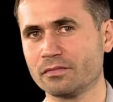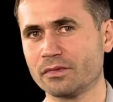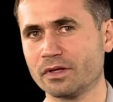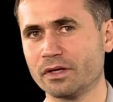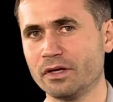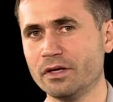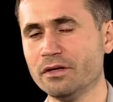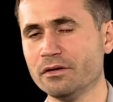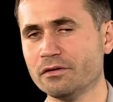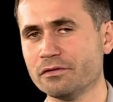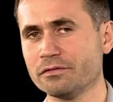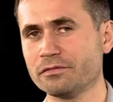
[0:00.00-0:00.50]

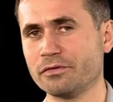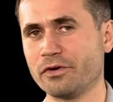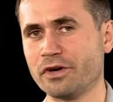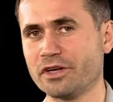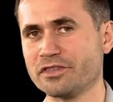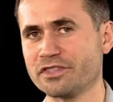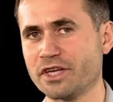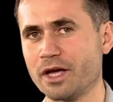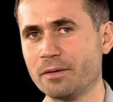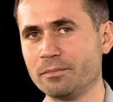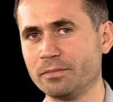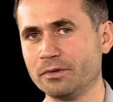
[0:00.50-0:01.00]
Okay? For
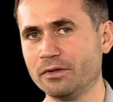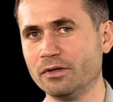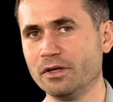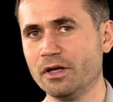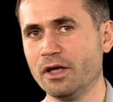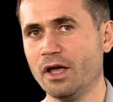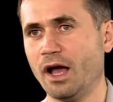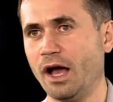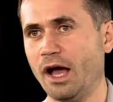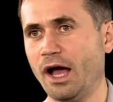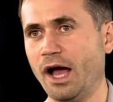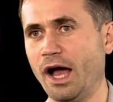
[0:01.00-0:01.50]
example,
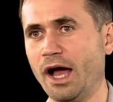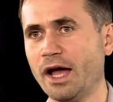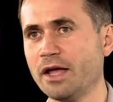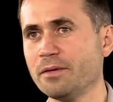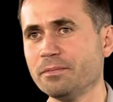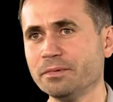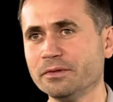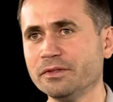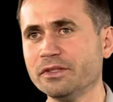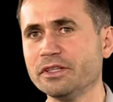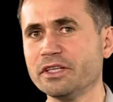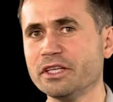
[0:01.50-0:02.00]
I
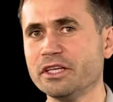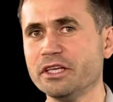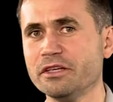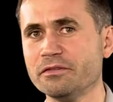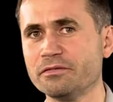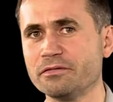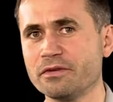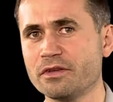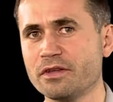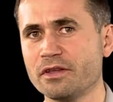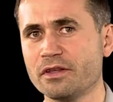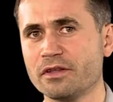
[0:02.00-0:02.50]
believe
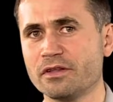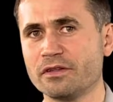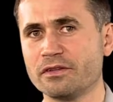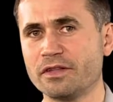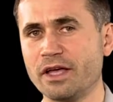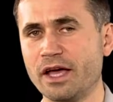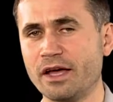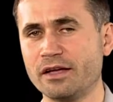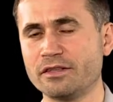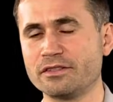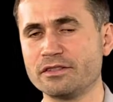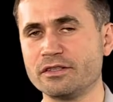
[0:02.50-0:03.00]

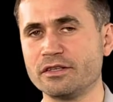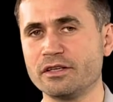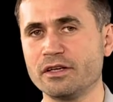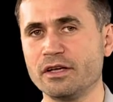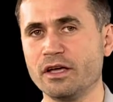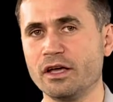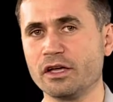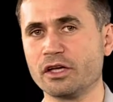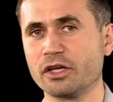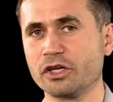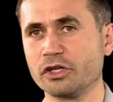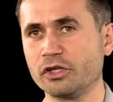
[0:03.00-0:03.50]

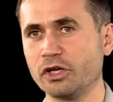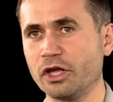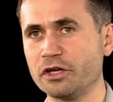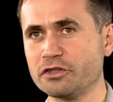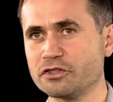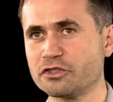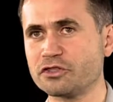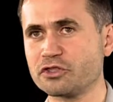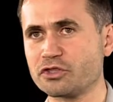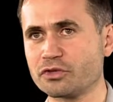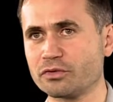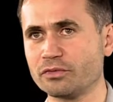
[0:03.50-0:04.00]
that
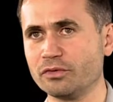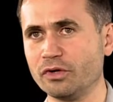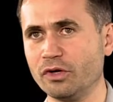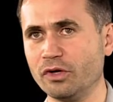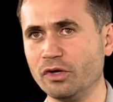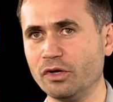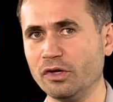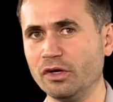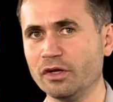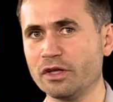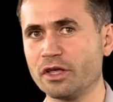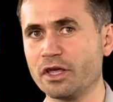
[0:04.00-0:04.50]

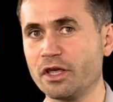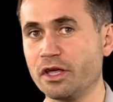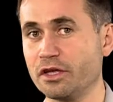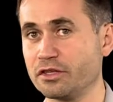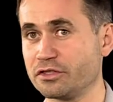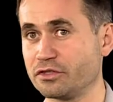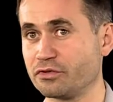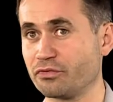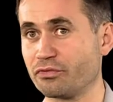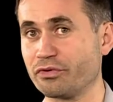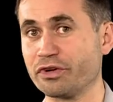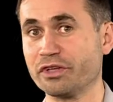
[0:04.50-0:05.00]
cholesterol
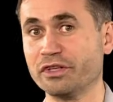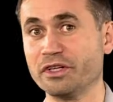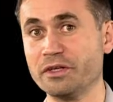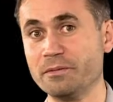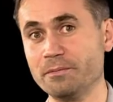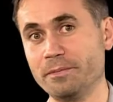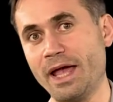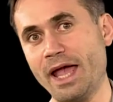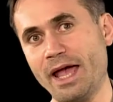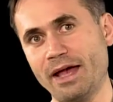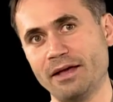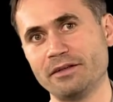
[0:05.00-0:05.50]
is really
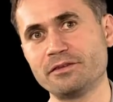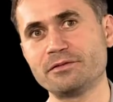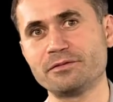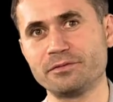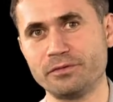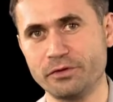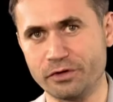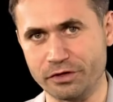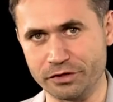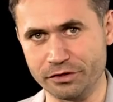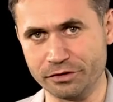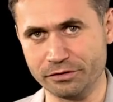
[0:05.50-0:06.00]
bad
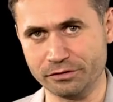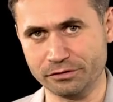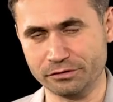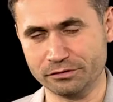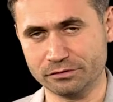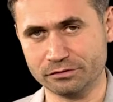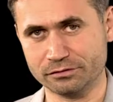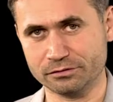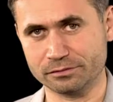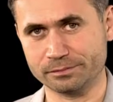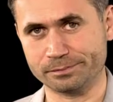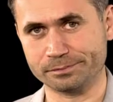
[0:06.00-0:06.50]
for you.
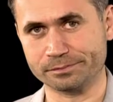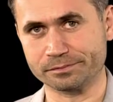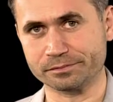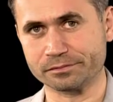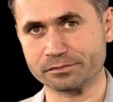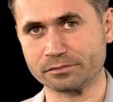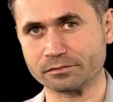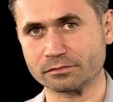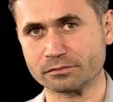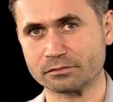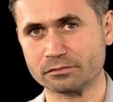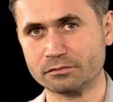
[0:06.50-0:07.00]

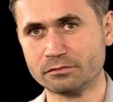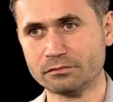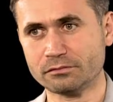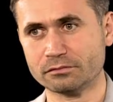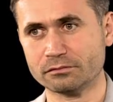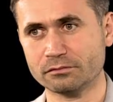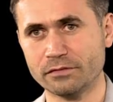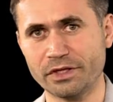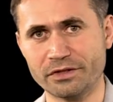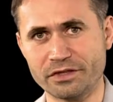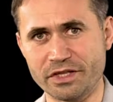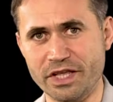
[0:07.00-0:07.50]

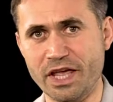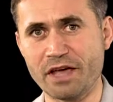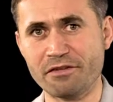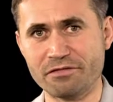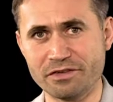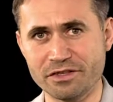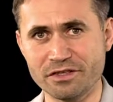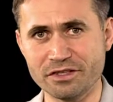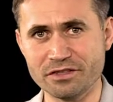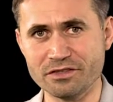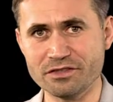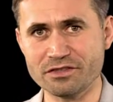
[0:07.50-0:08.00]
Then the
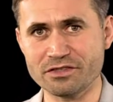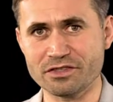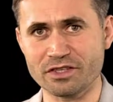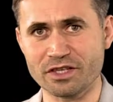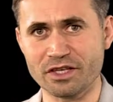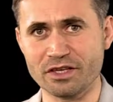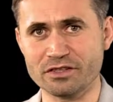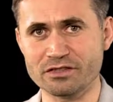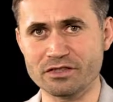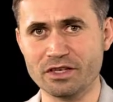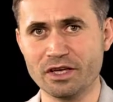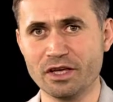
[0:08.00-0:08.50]
evidence
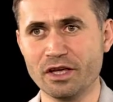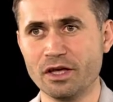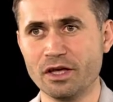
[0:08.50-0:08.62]
is